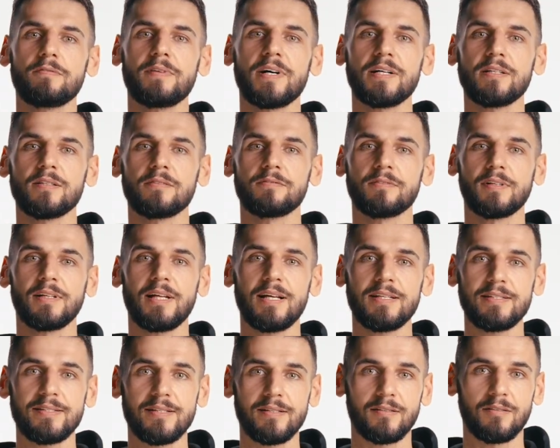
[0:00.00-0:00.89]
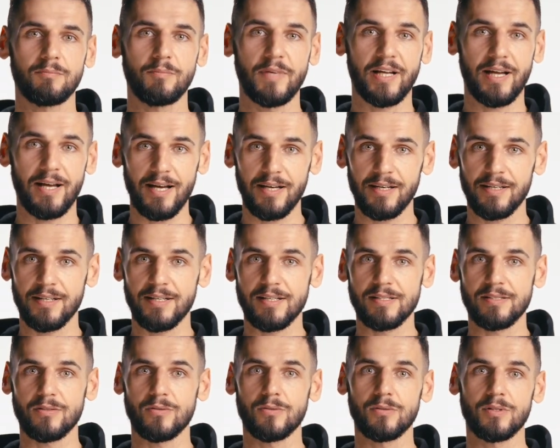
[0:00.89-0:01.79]
fan of classical
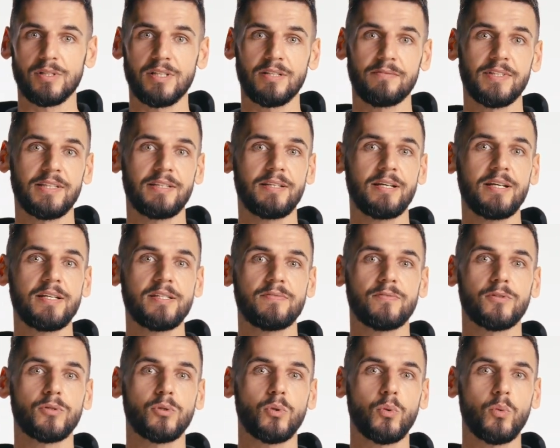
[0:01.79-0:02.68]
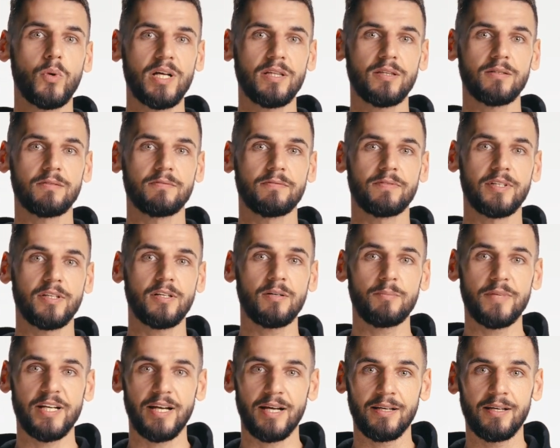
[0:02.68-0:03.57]
mechanics or have a taste for quantum
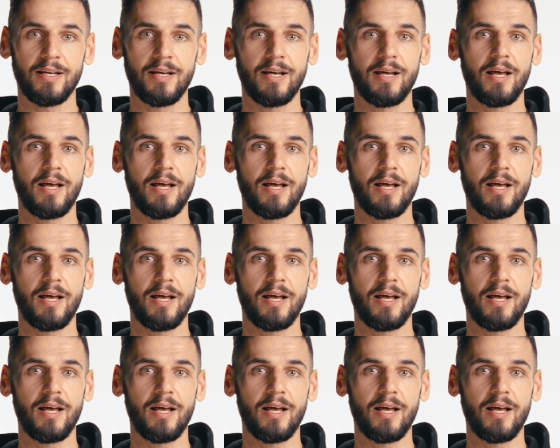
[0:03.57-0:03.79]
phenomena,